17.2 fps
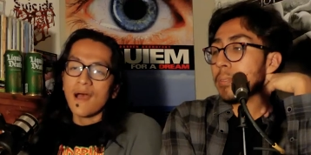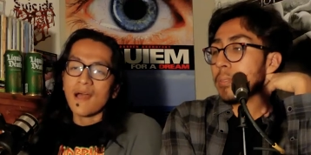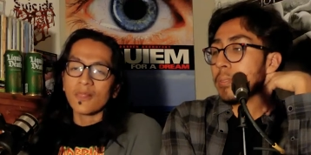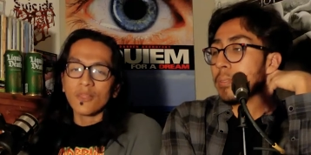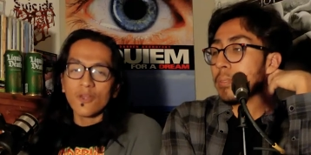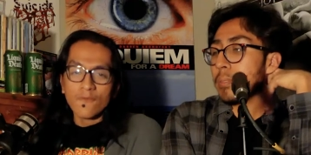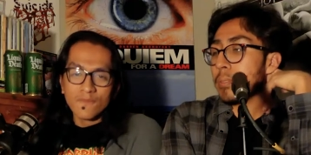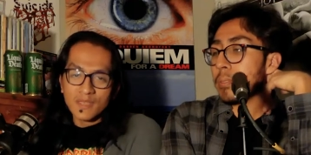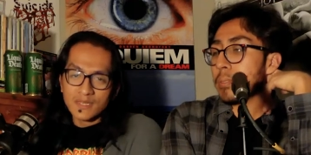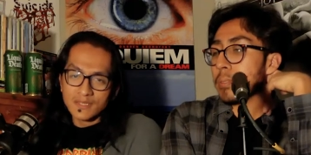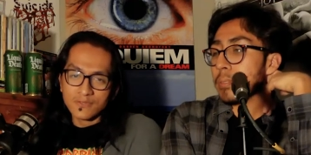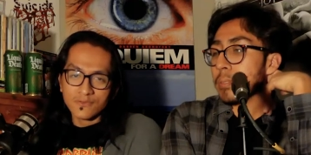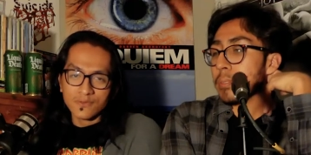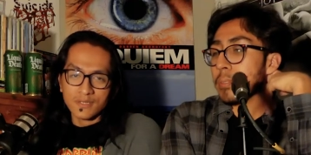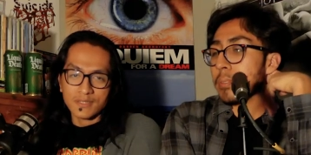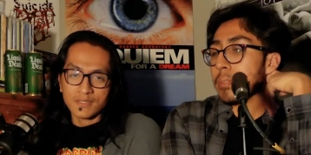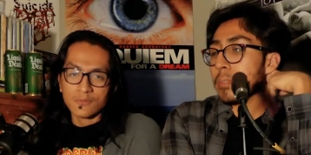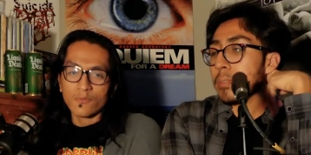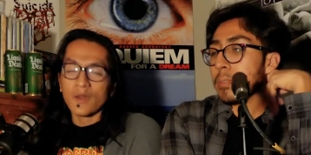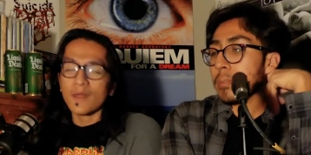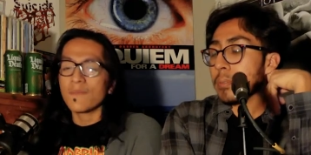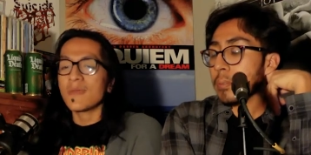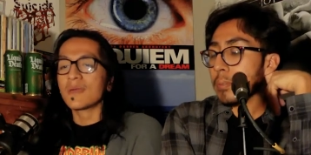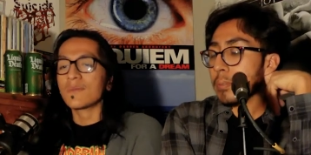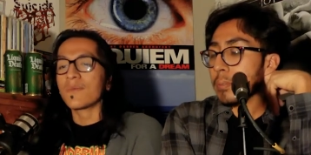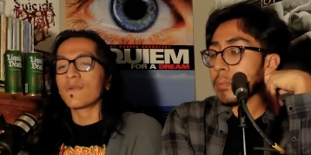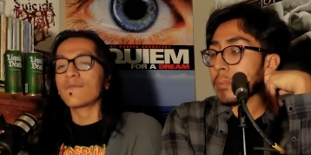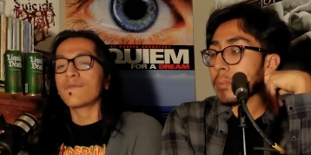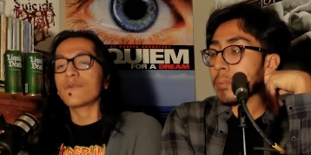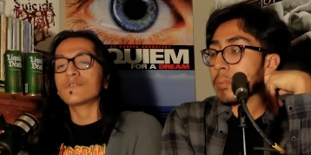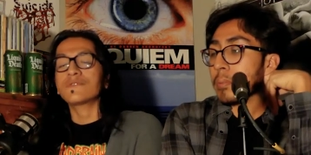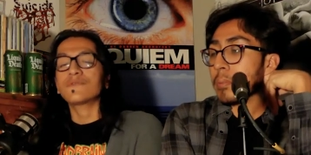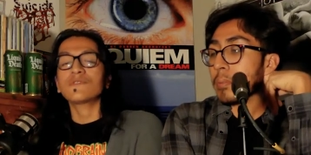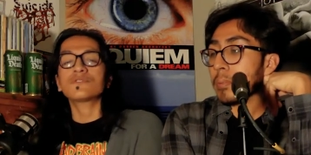Speaker 1: I love Mean Streets. When I make my
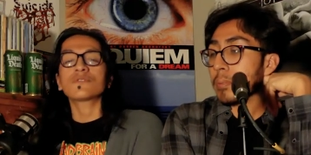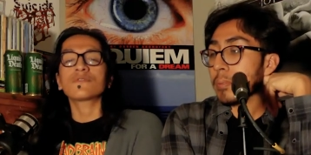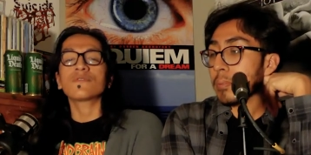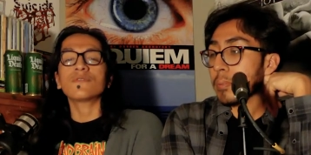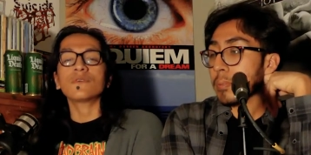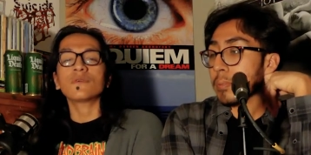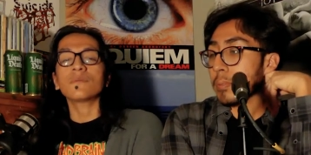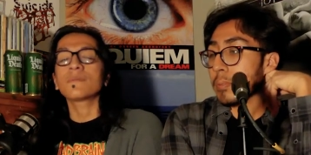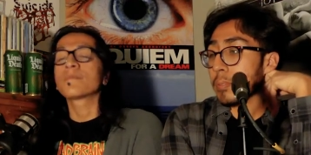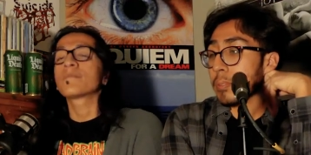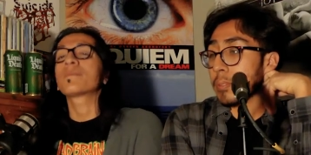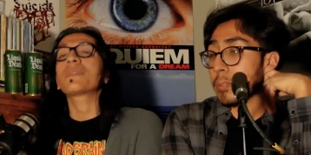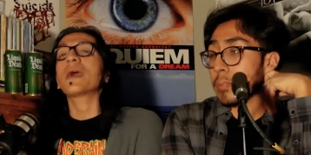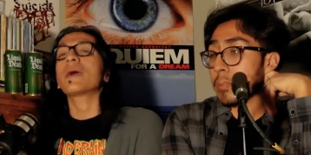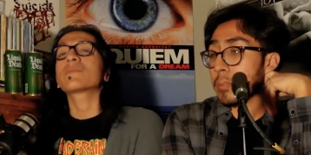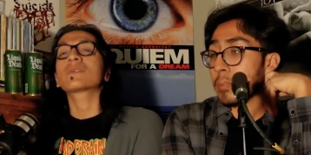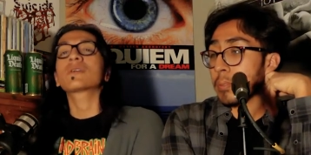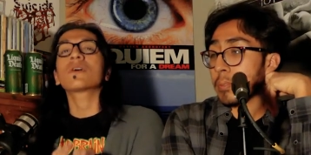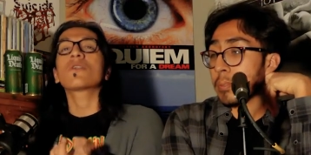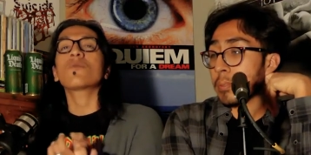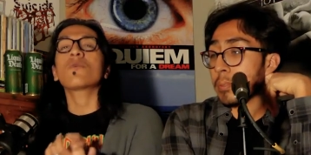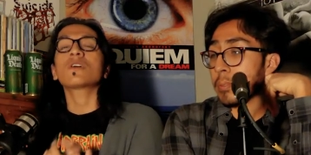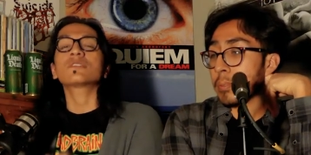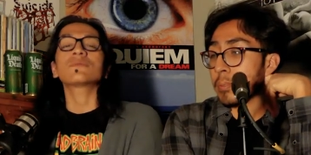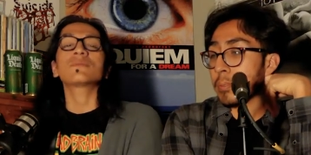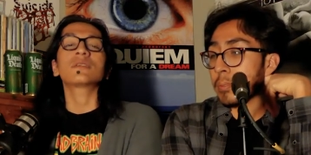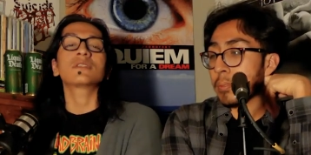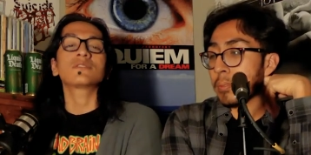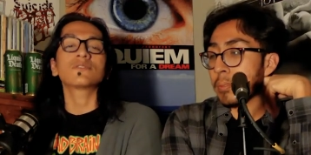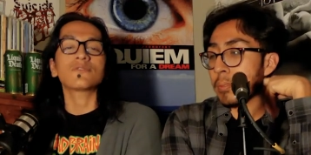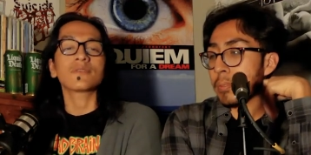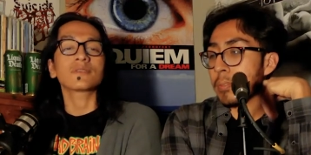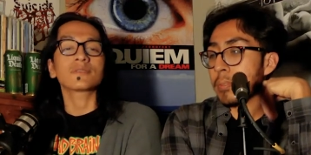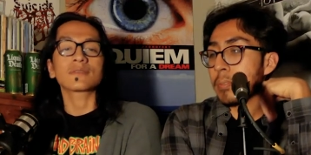first feature film, I'm gonna watch
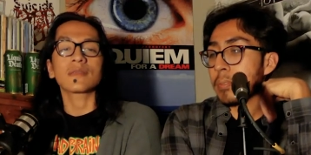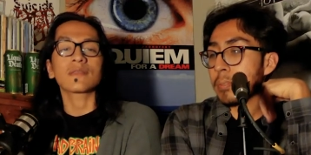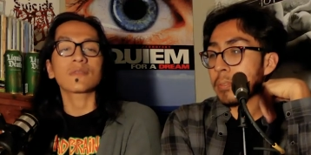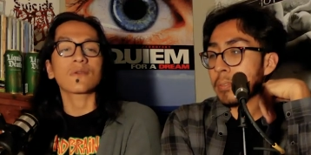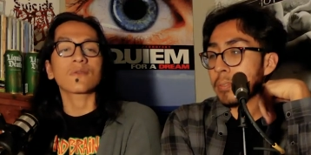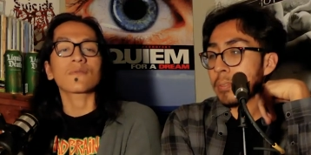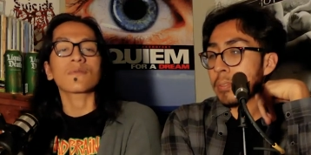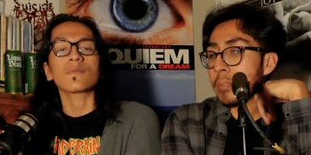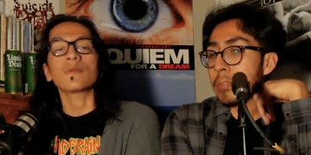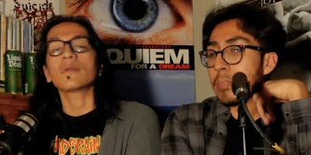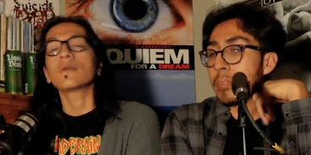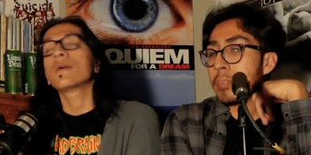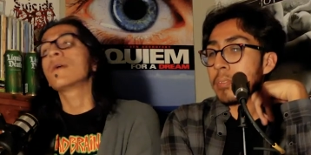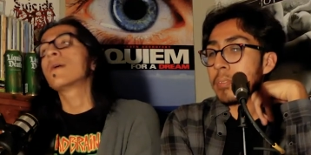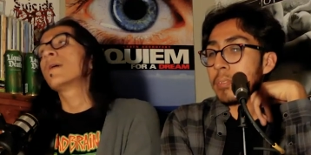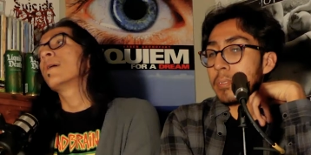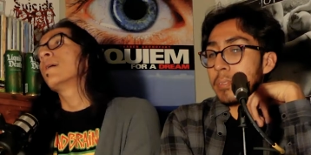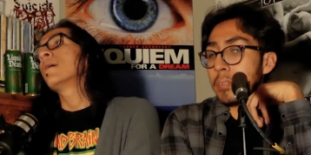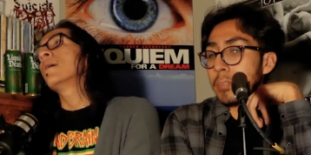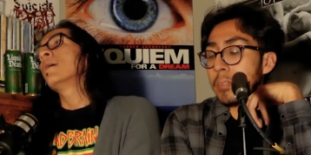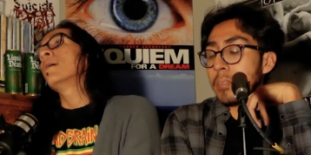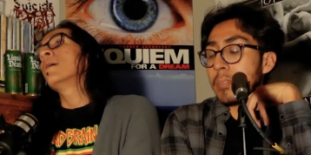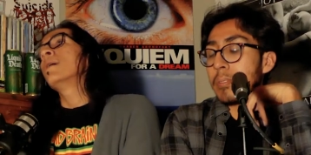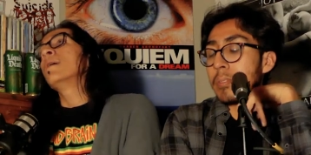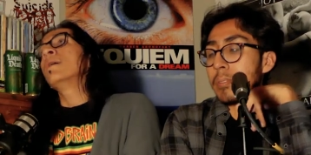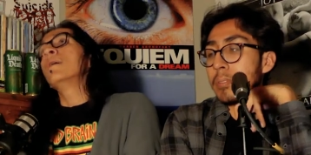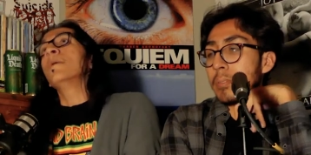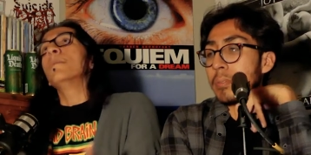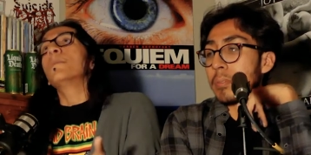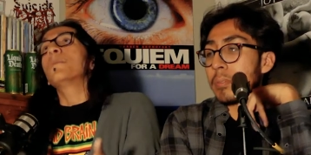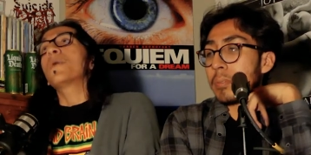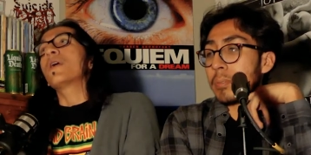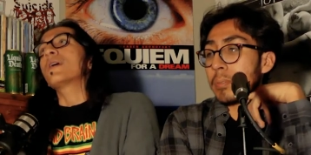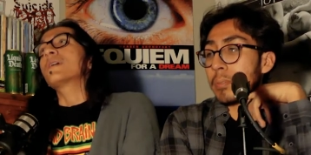Mean Streets and learn from it.
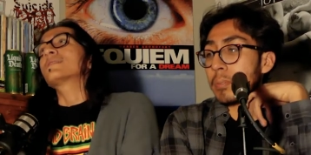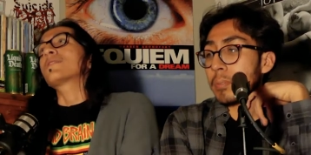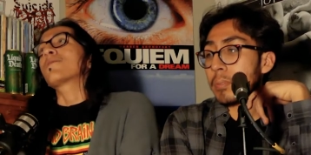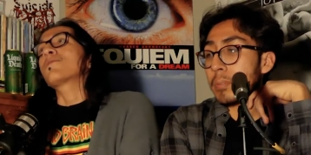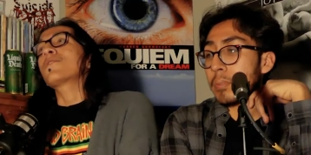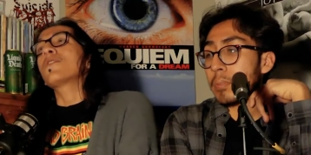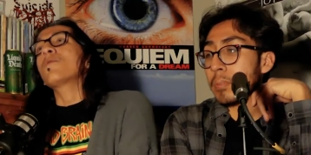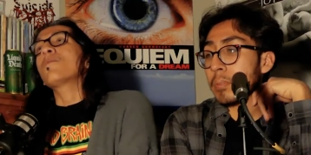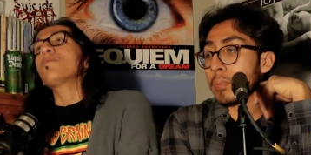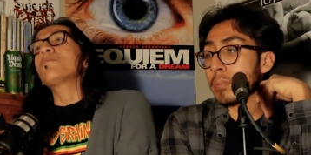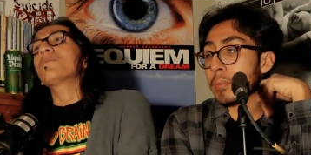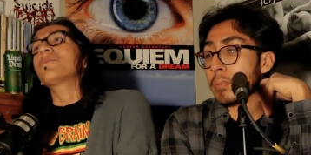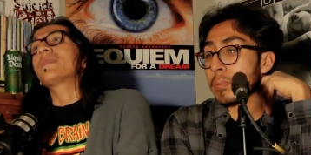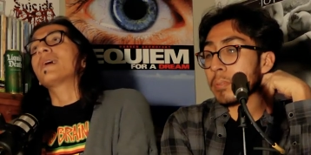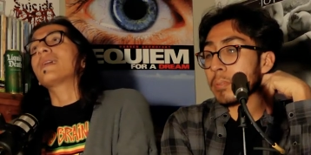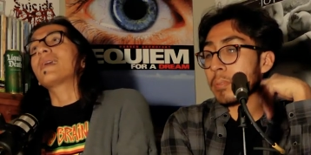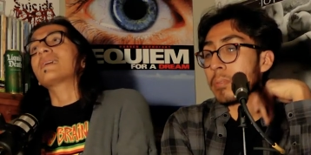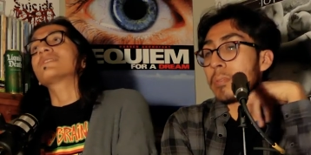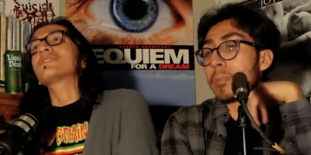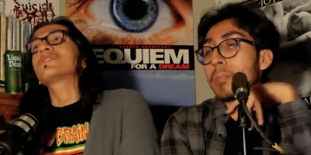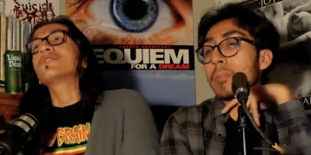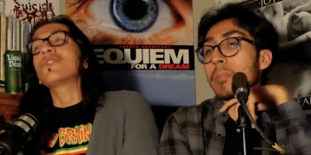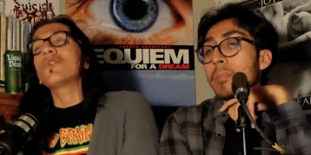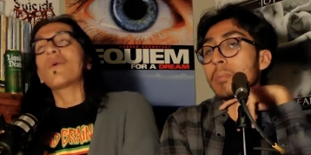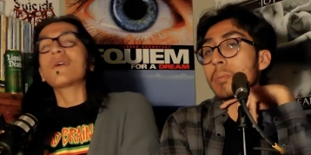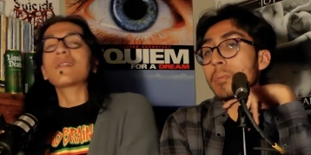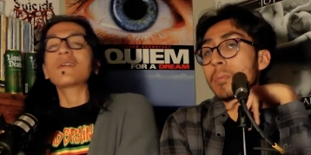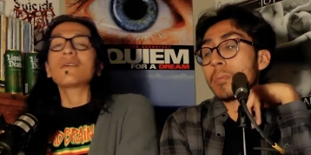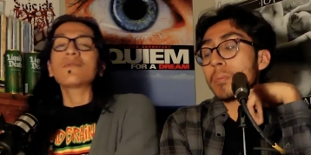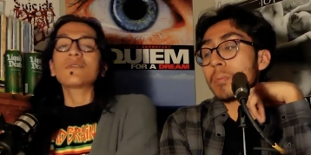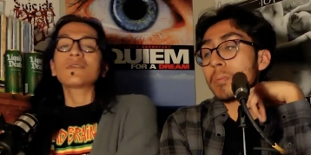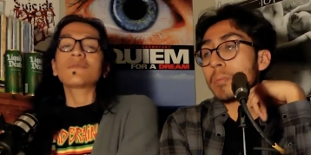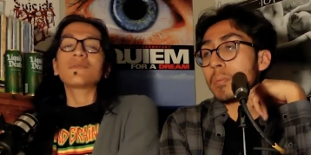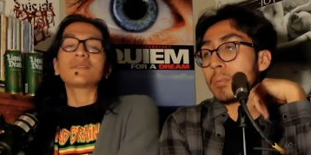But it's a film that has no
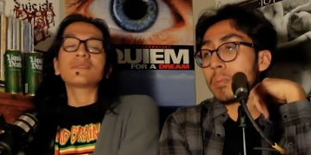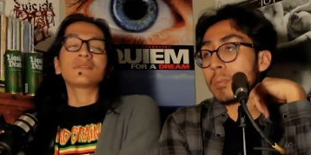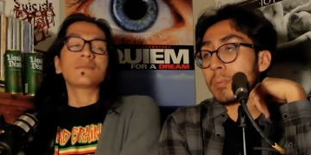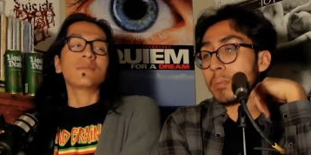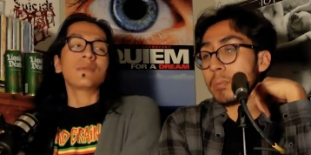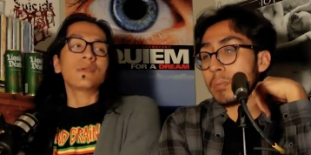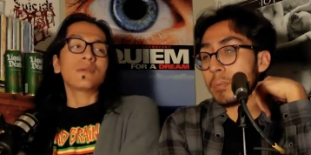idea what it wants to